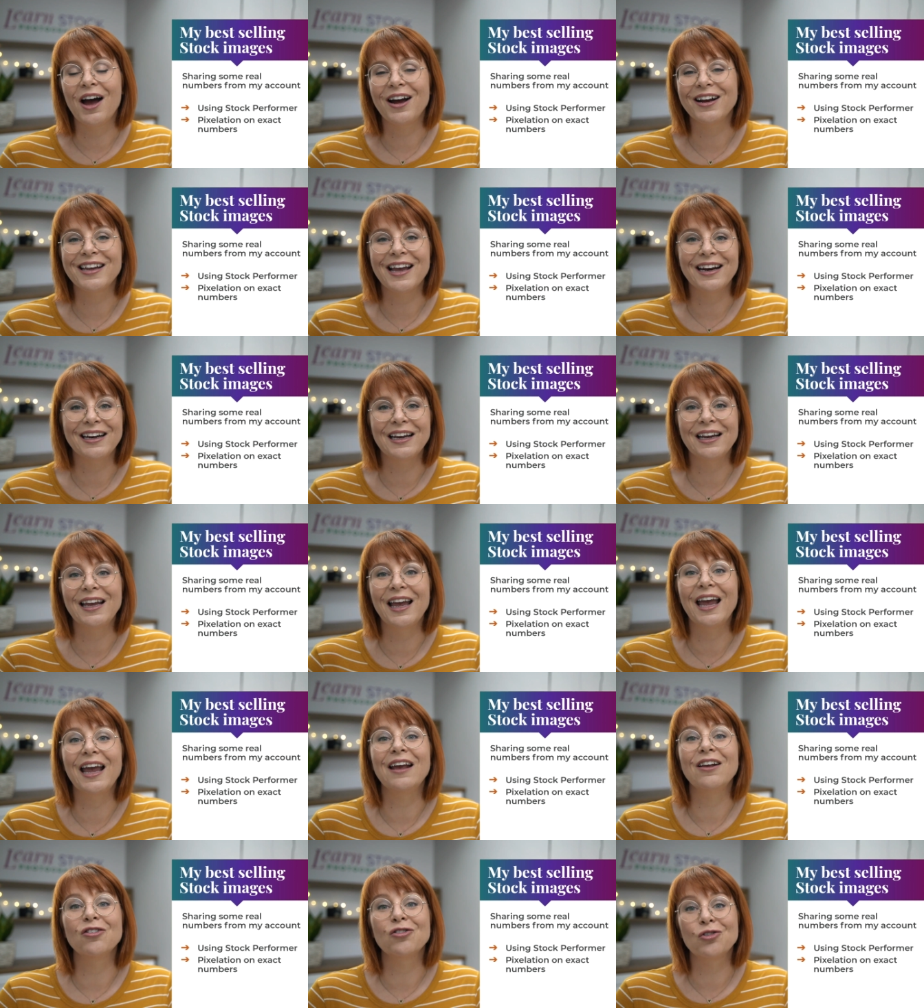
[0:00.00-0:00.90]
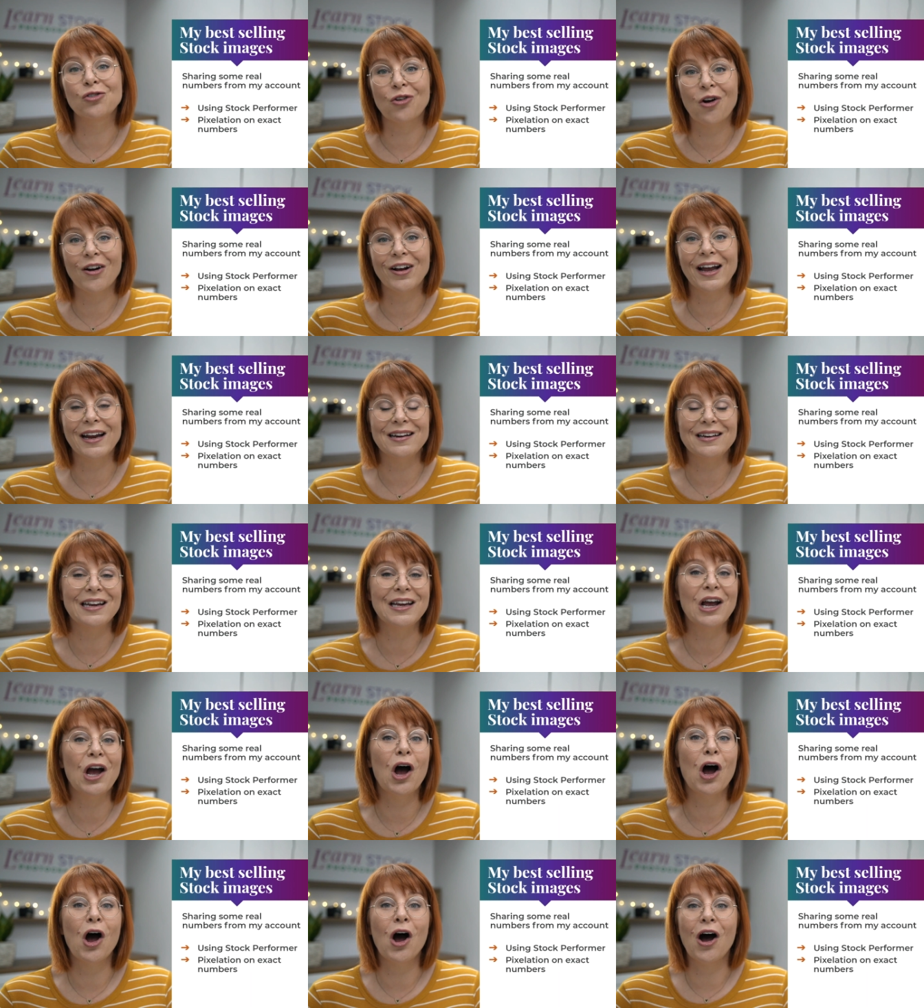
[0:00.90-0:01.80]
getting a strong
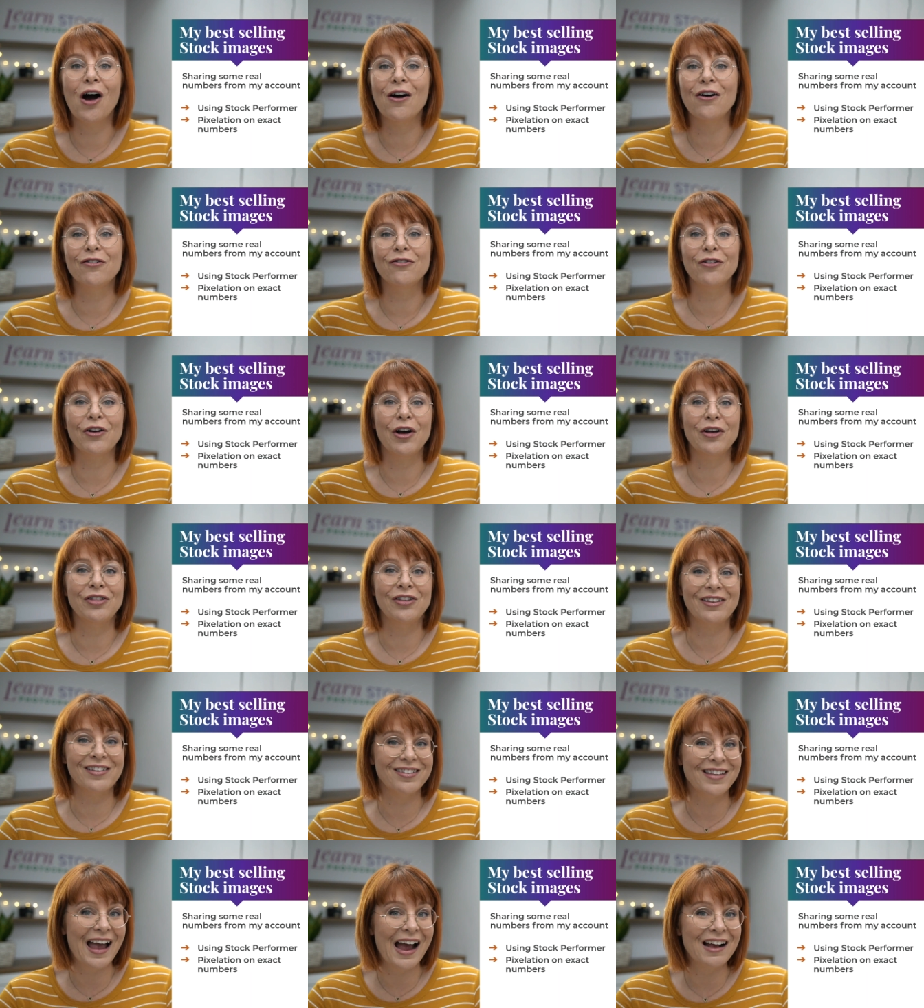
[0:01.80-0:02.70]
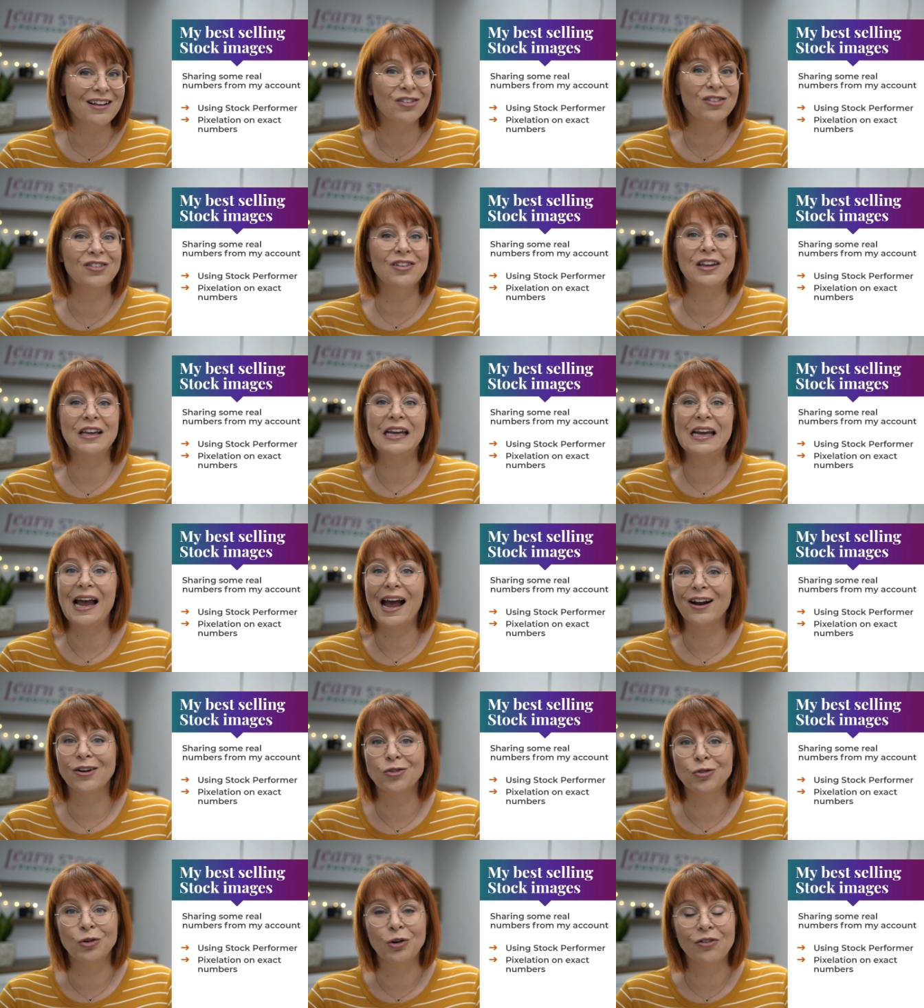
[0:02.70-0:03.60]
idea of the stats, the
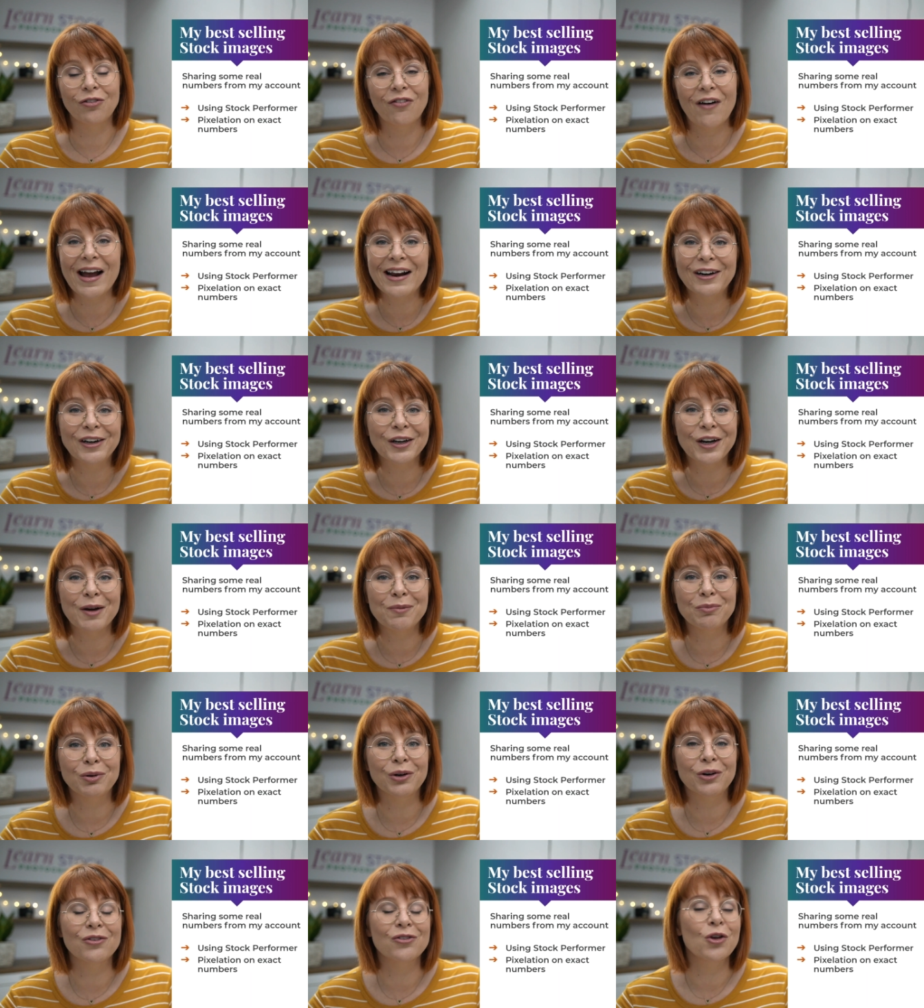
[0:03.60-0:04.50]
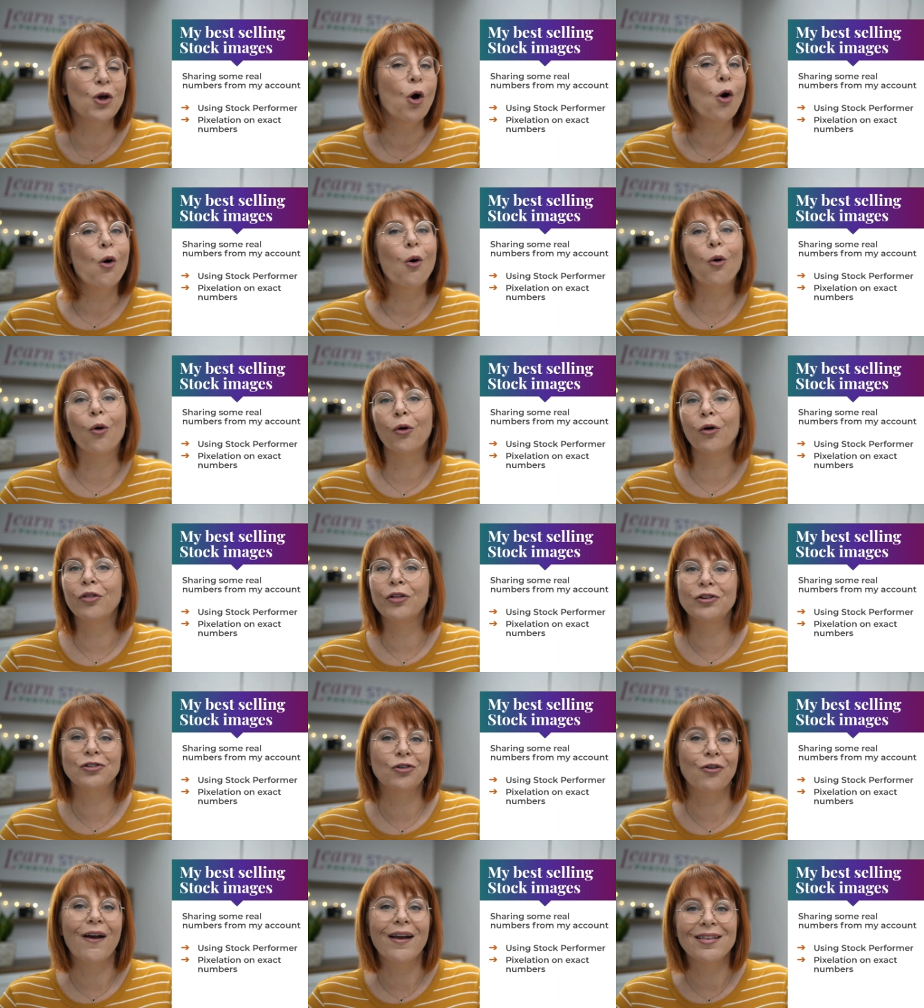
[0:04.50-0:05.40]
actual final numbers, or the
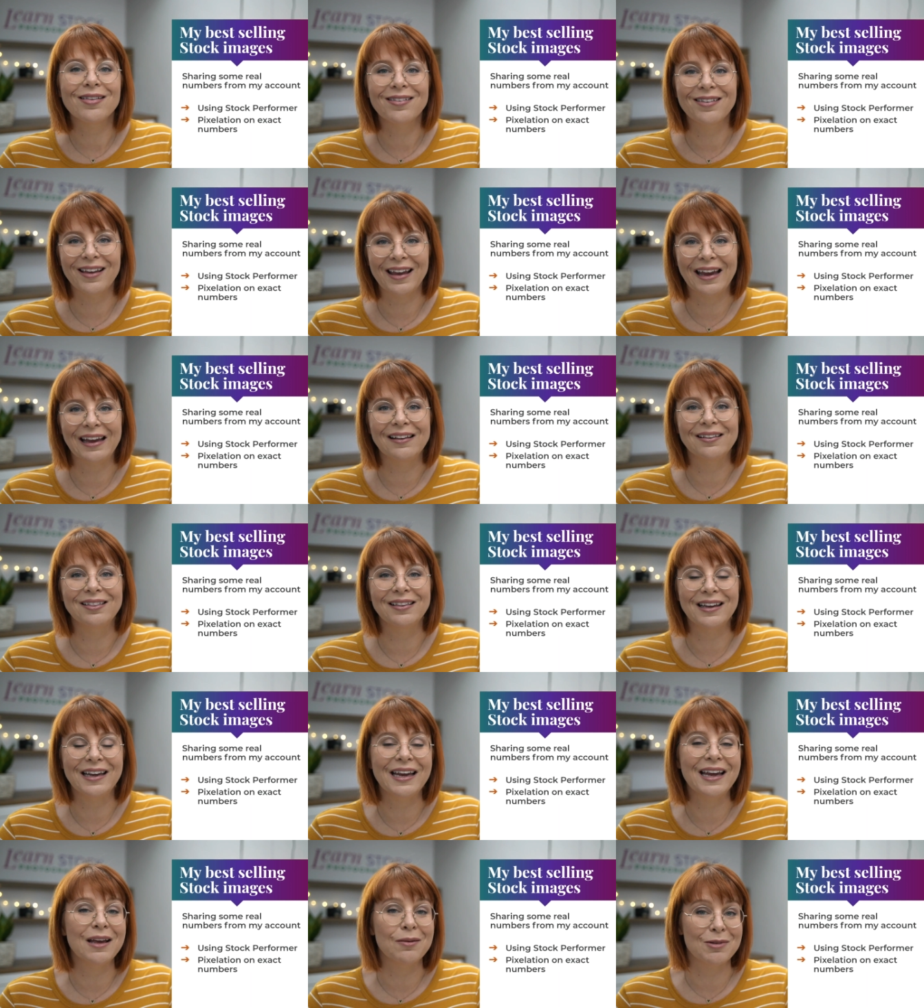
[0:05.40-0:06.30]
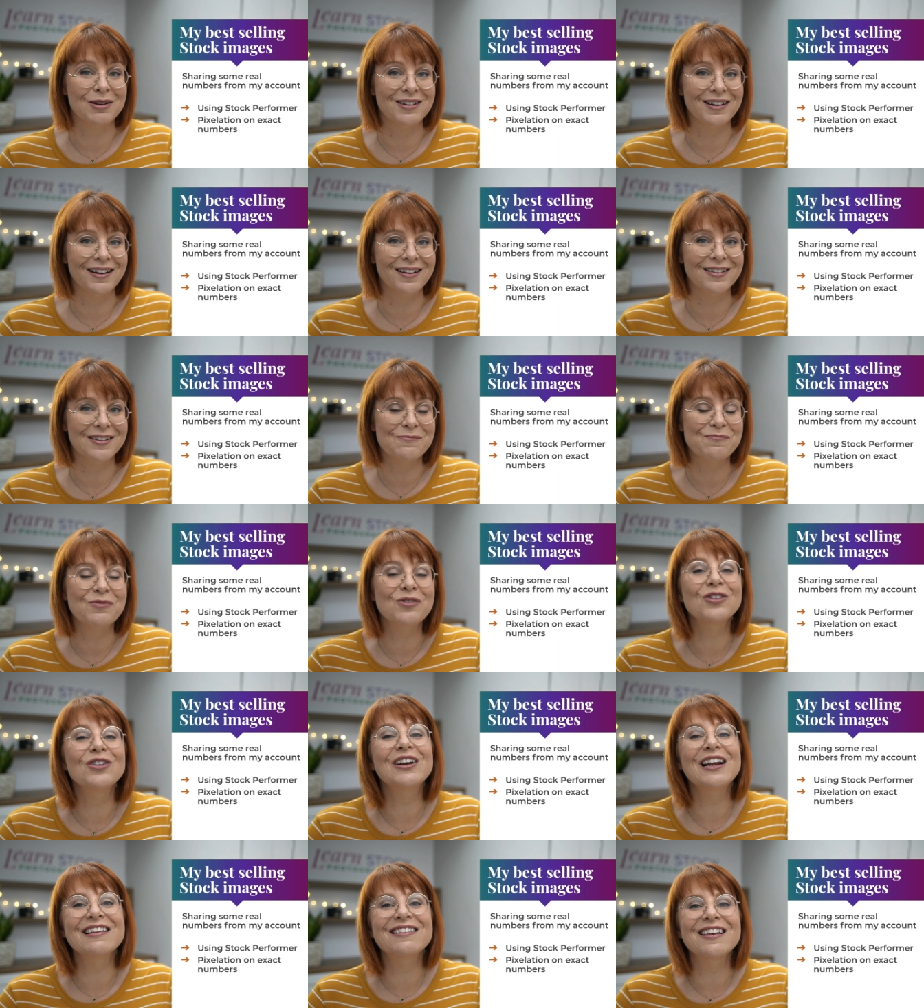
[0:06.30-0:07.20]
trends in the images.
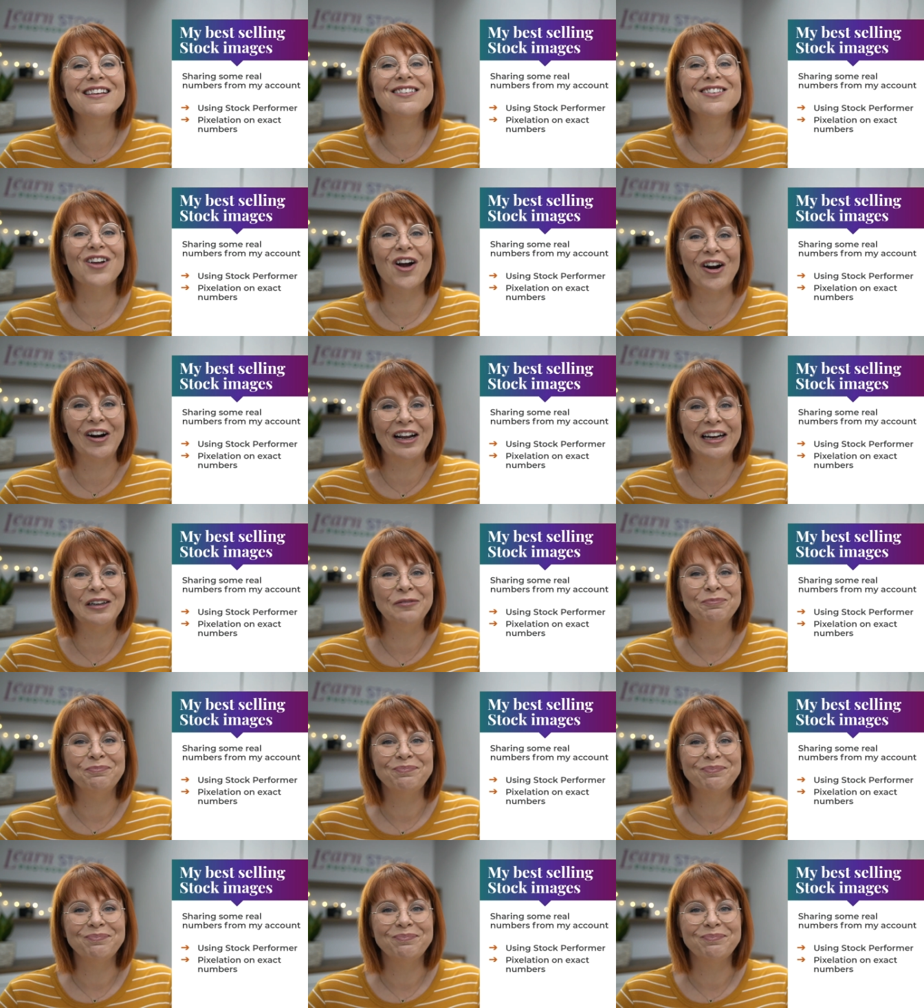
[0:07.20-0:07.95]
So let's get started.